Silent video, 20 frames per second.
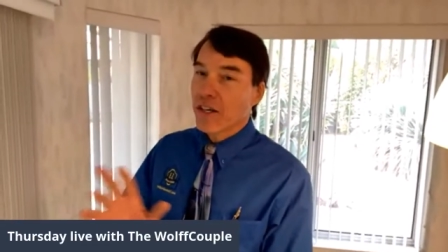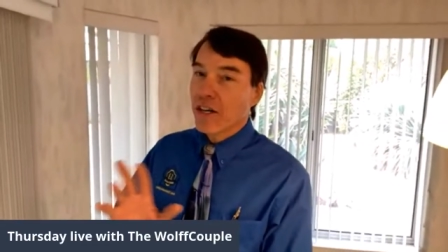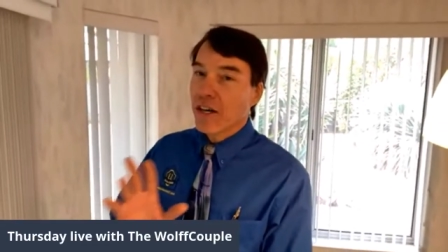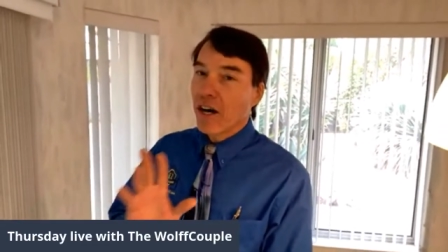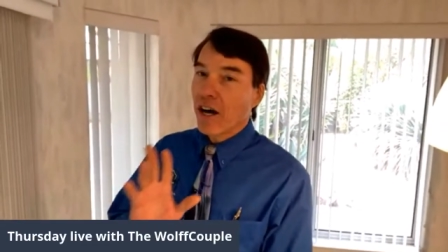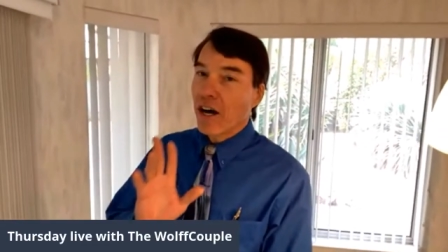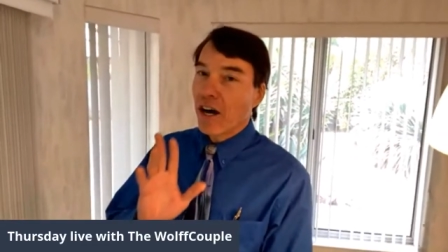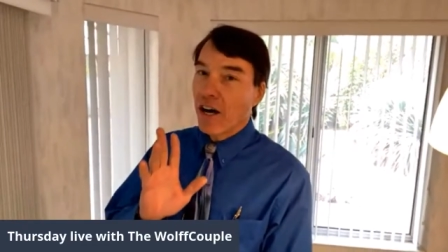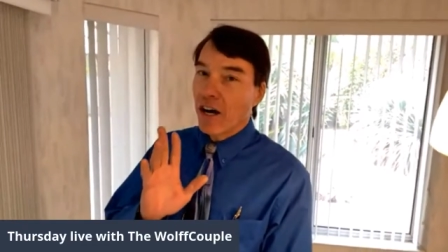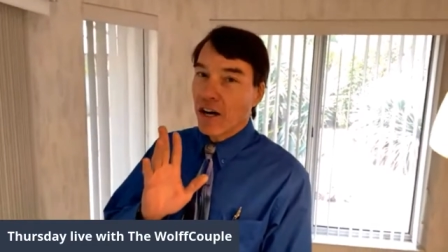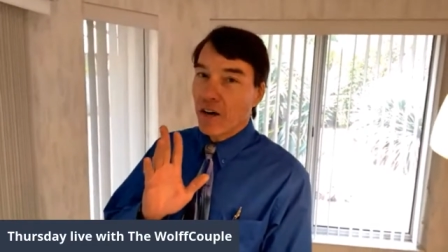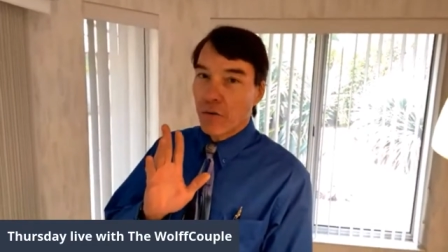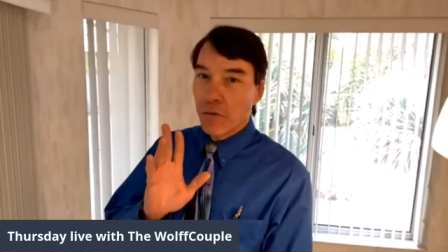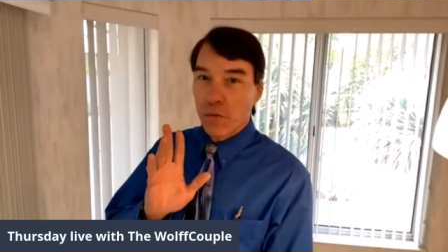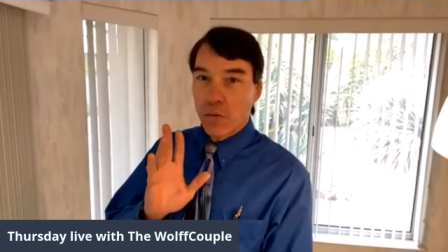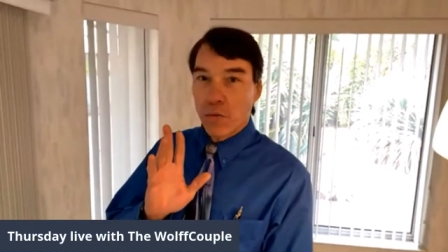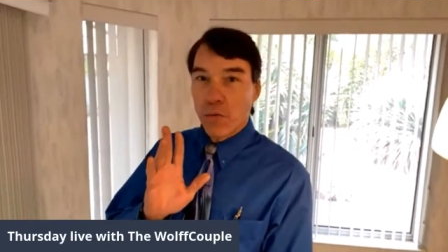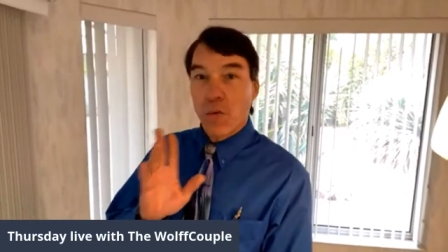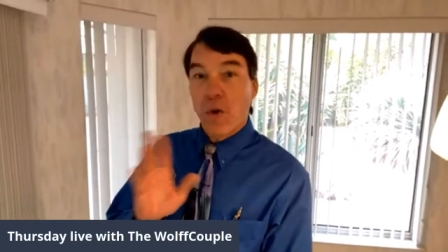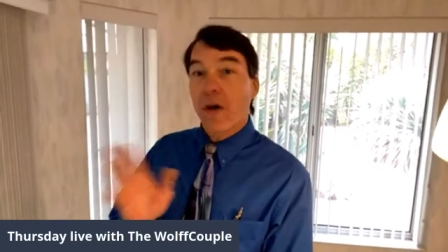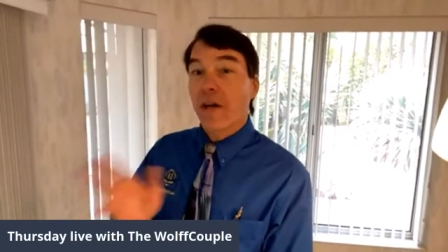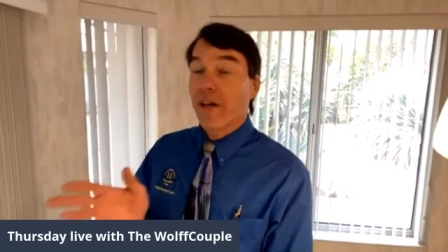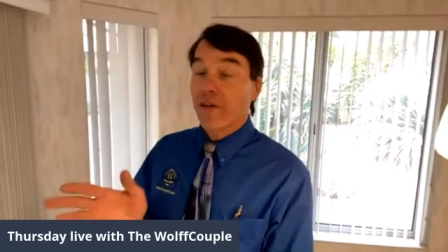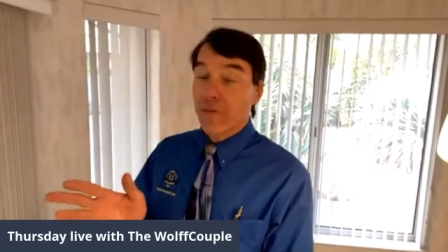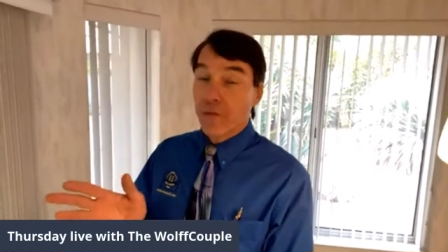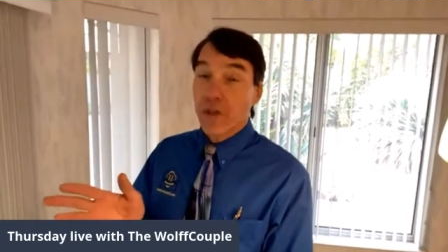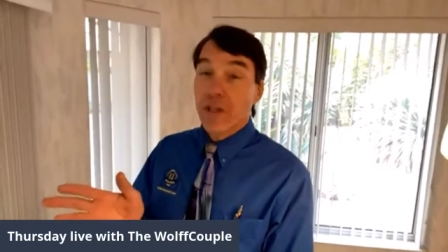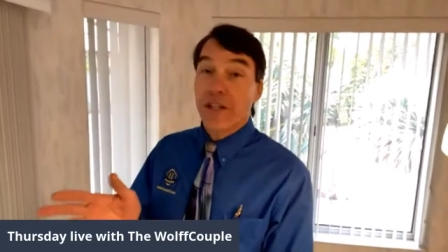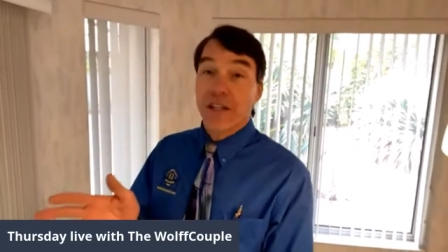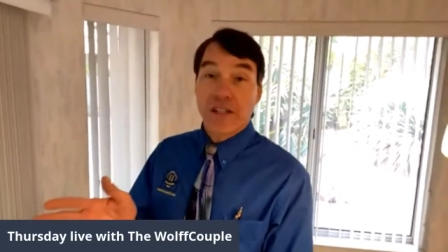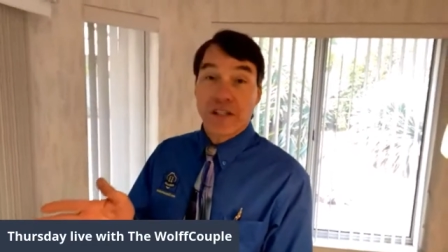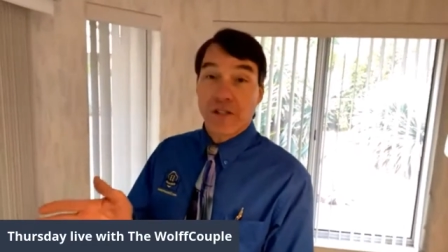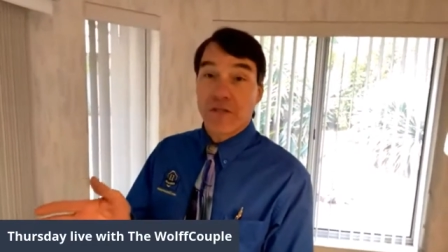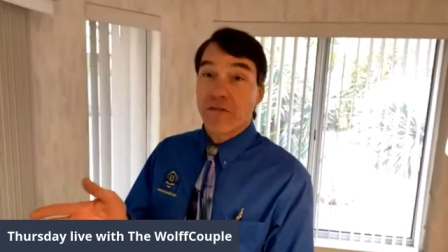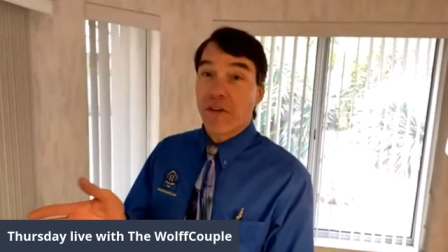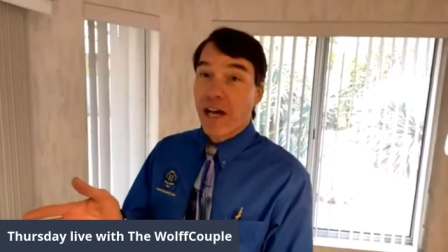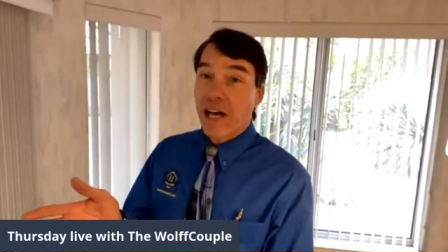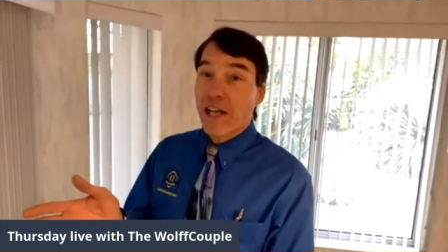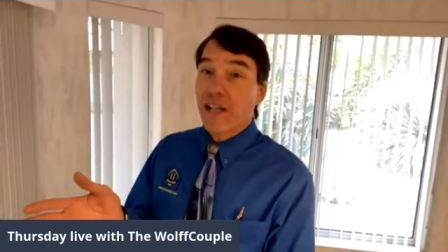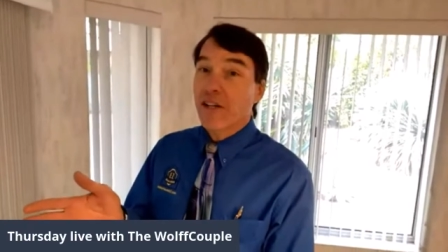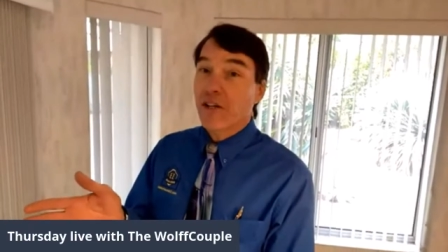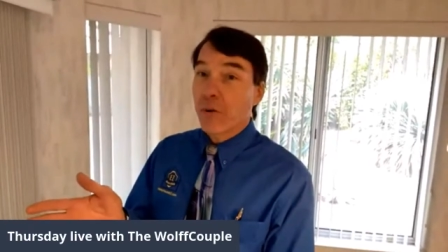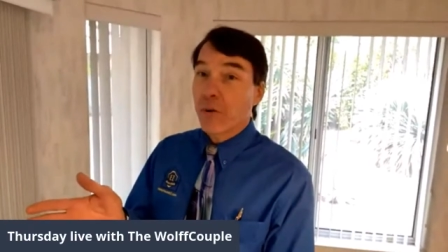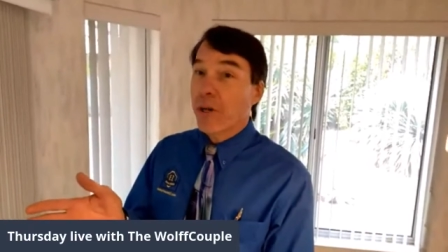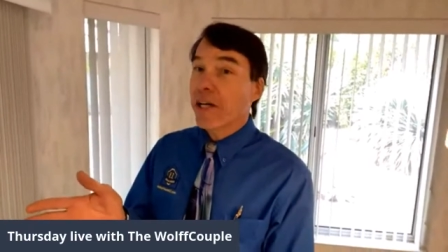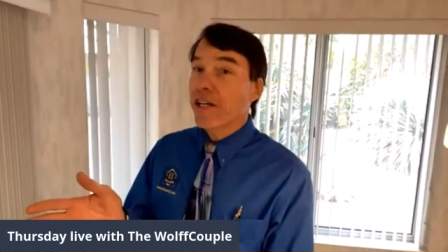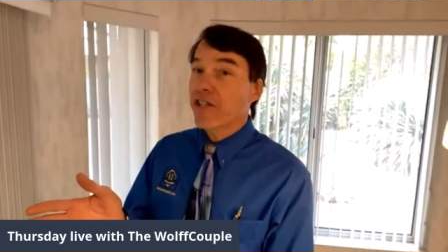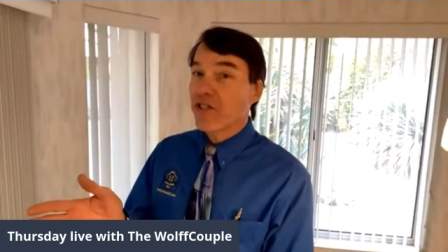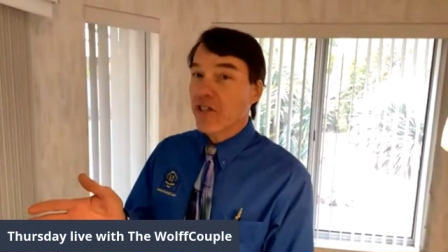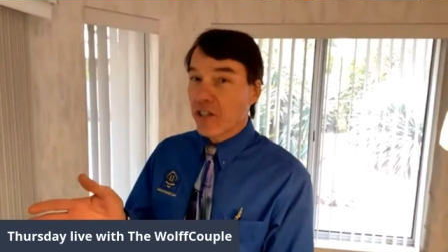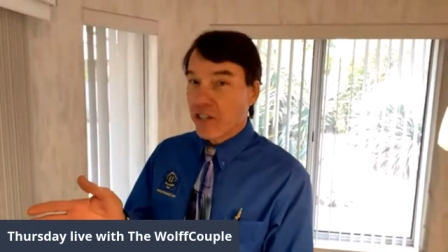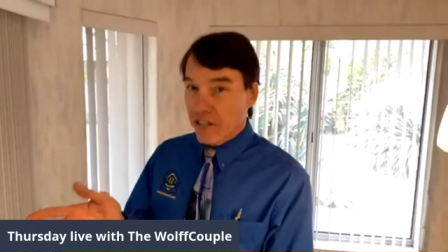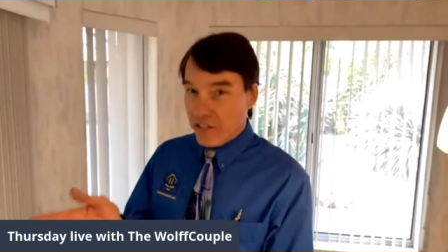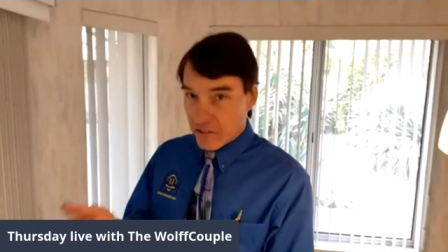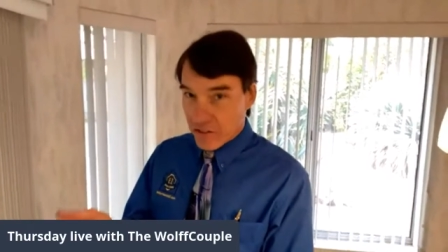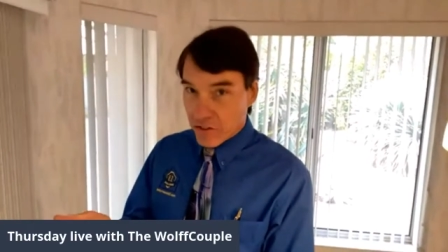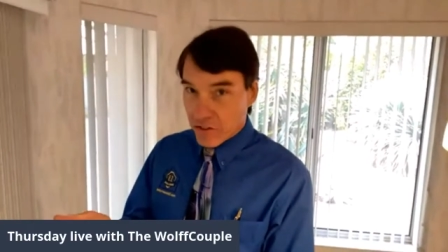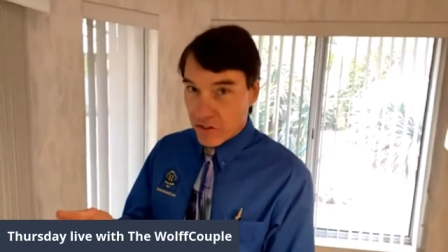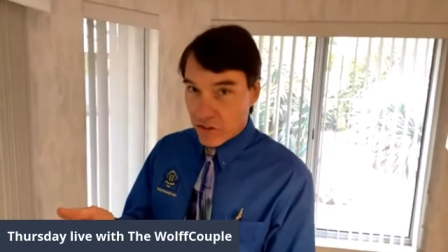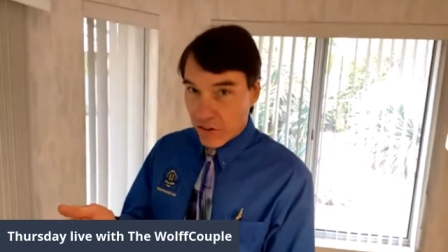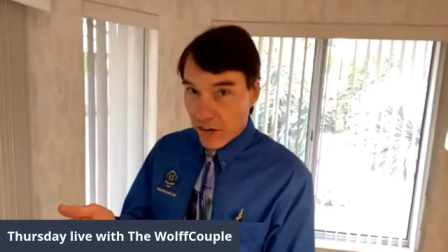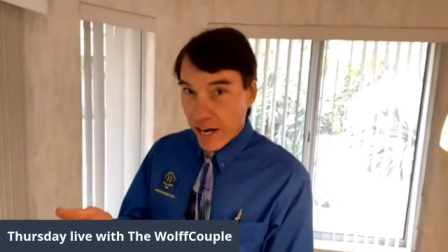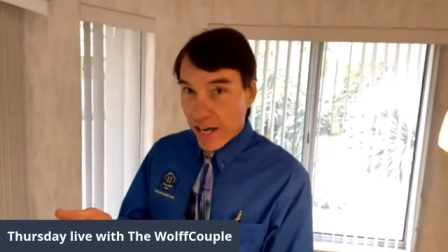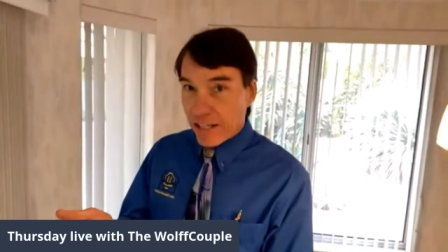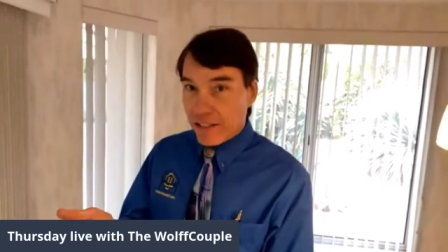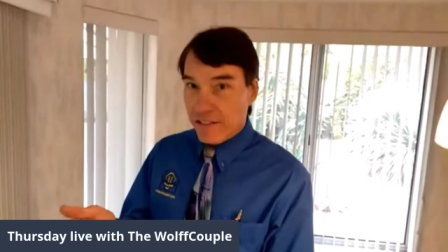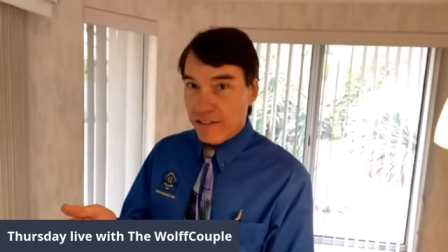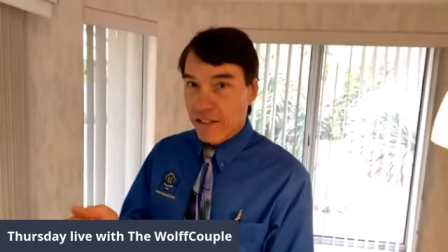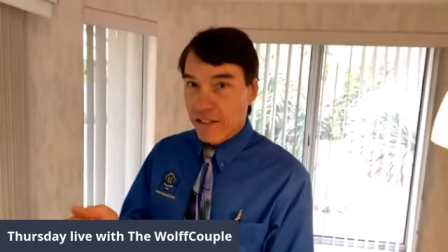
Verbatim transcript: Uh, what if we think the valuation is correct?